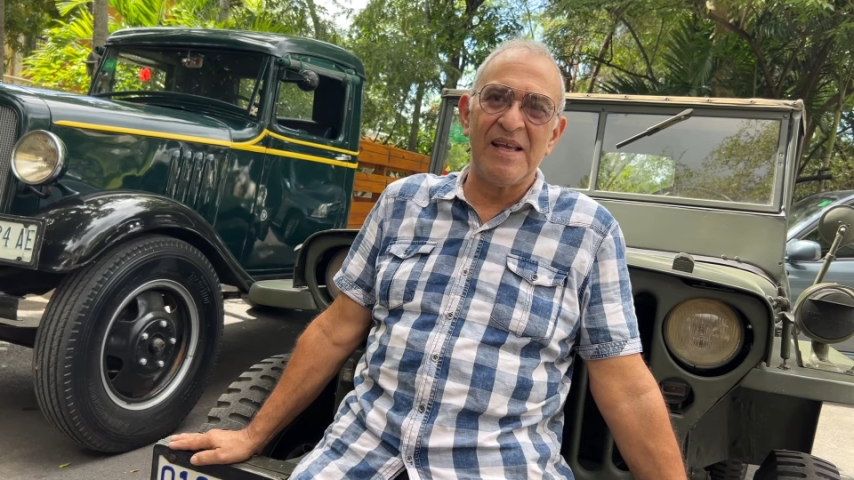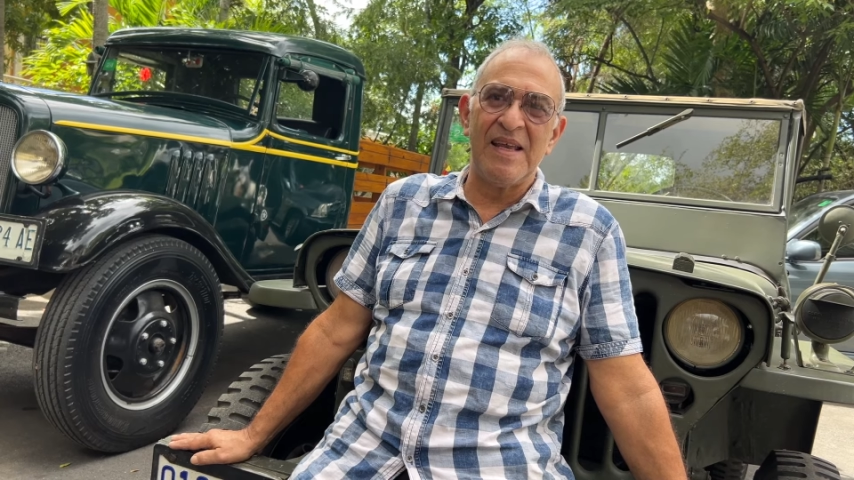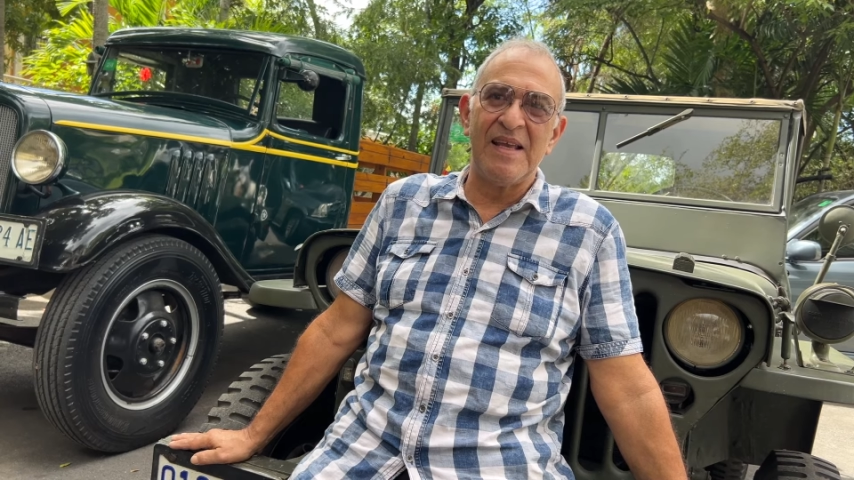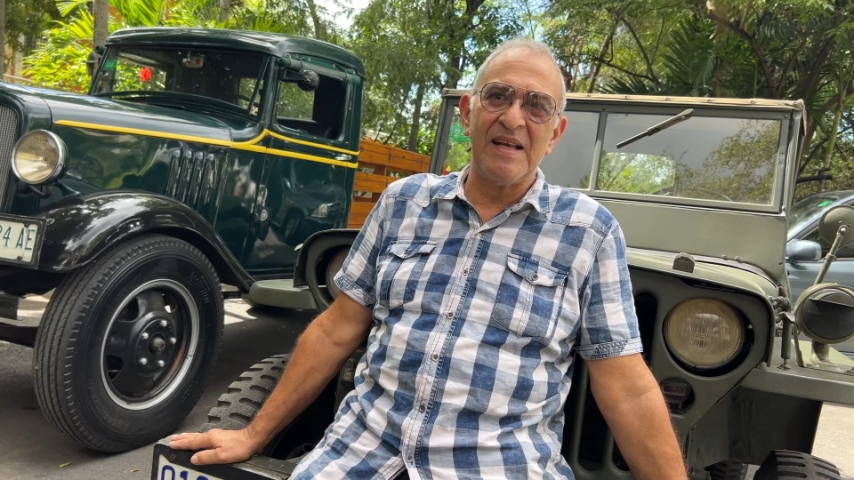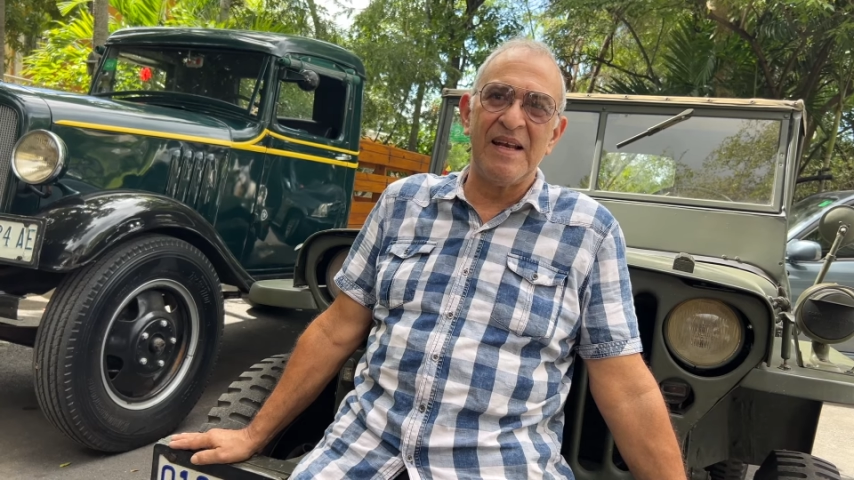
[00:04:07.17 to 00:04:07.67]

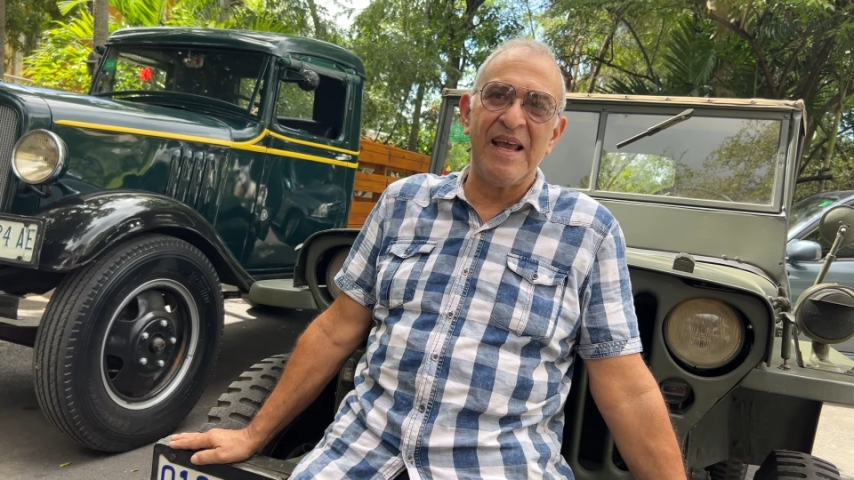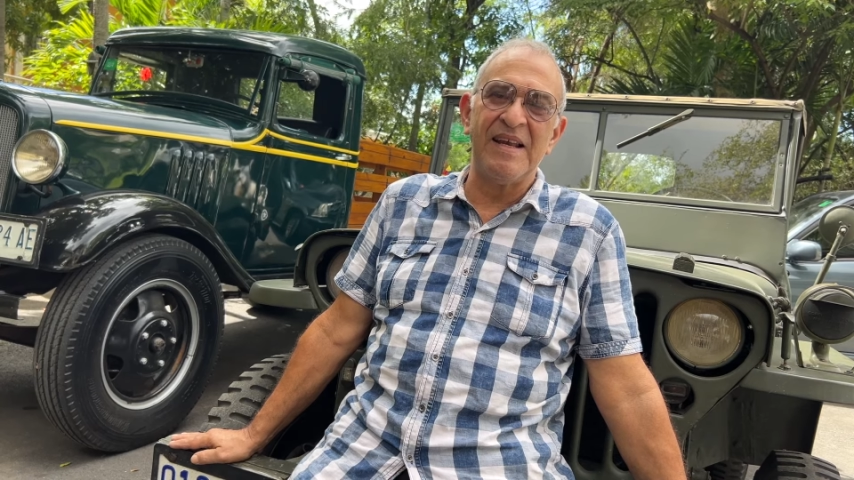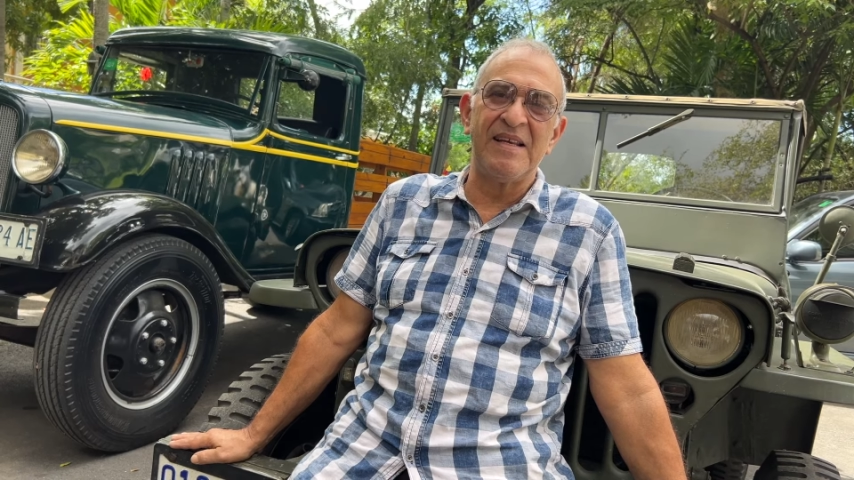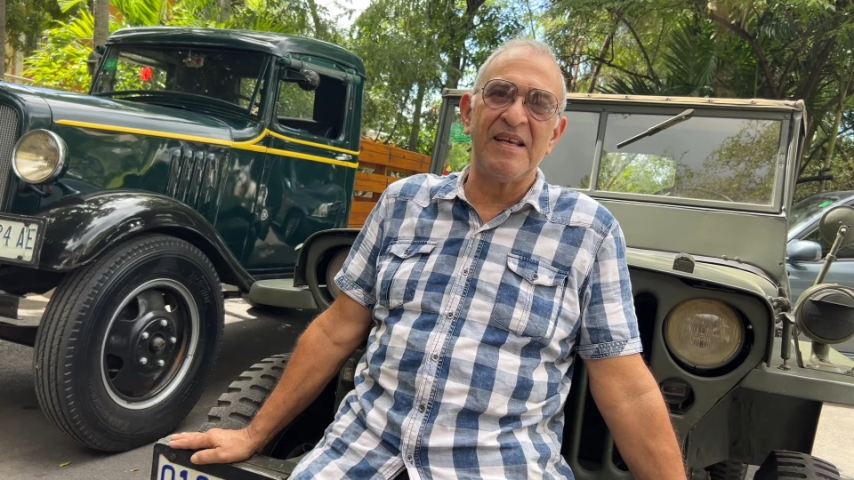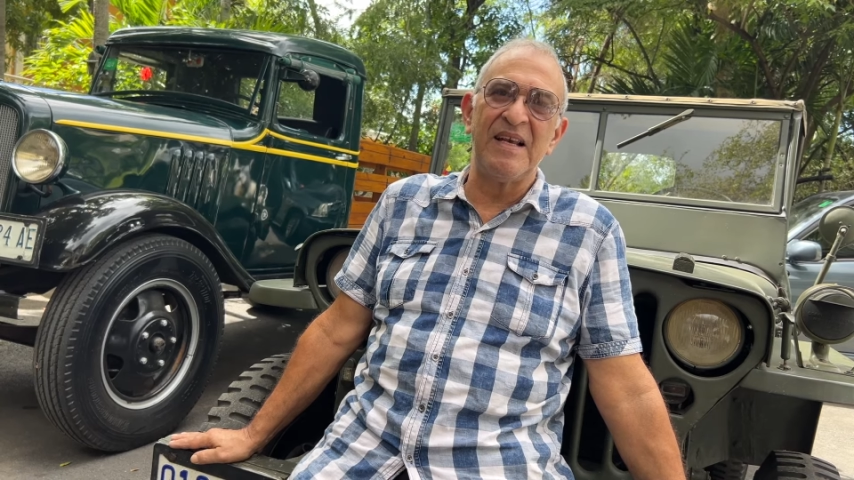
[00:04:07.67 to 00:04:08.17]
a
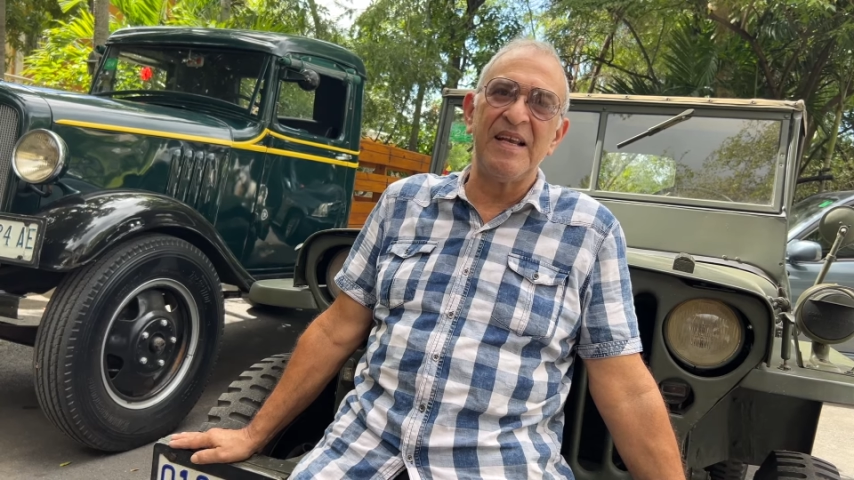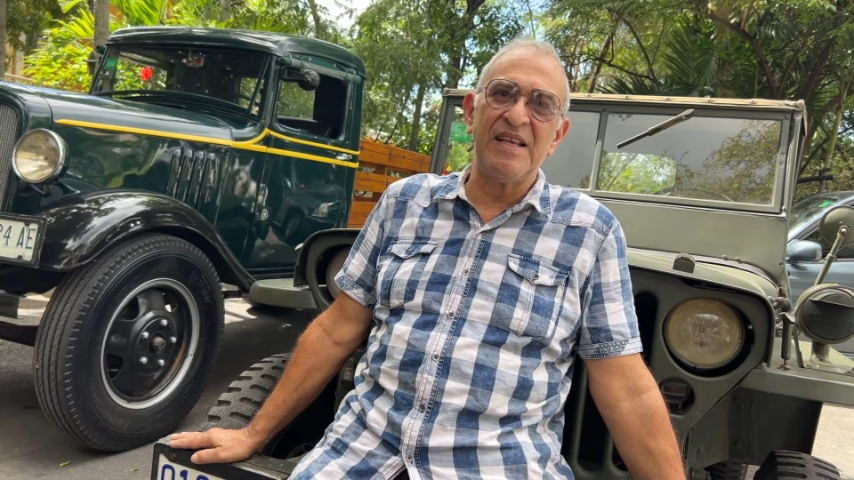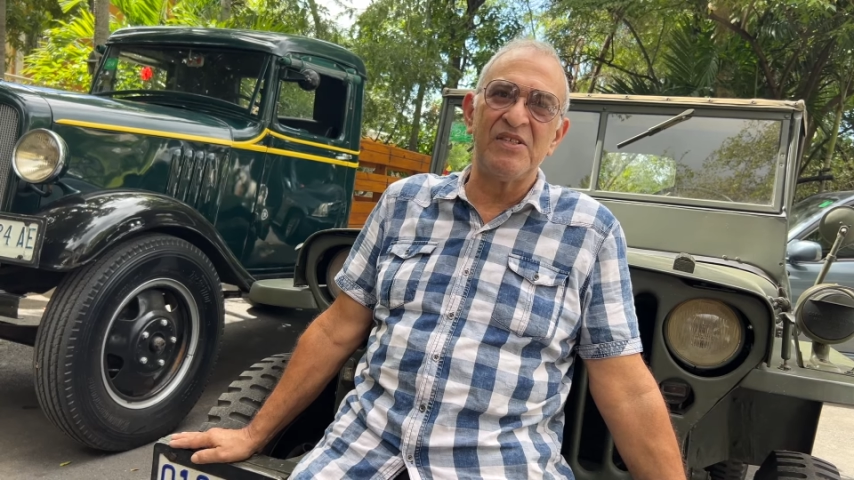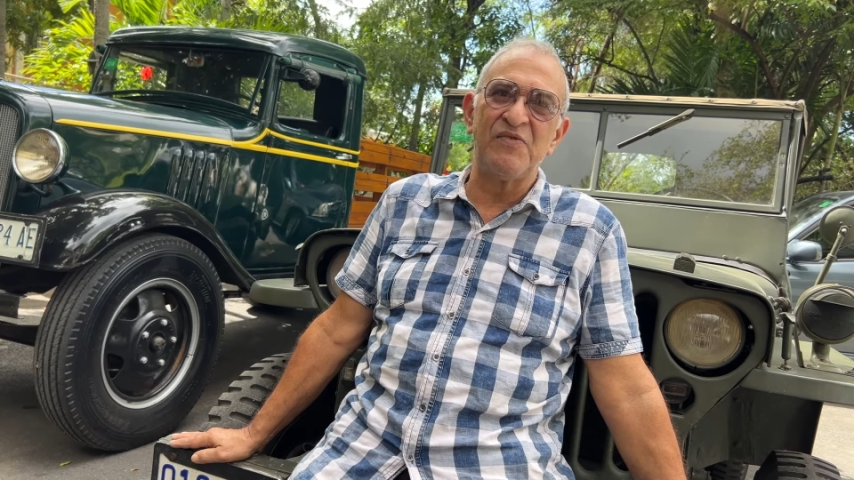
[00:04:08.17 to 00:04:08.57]
Lend-Lease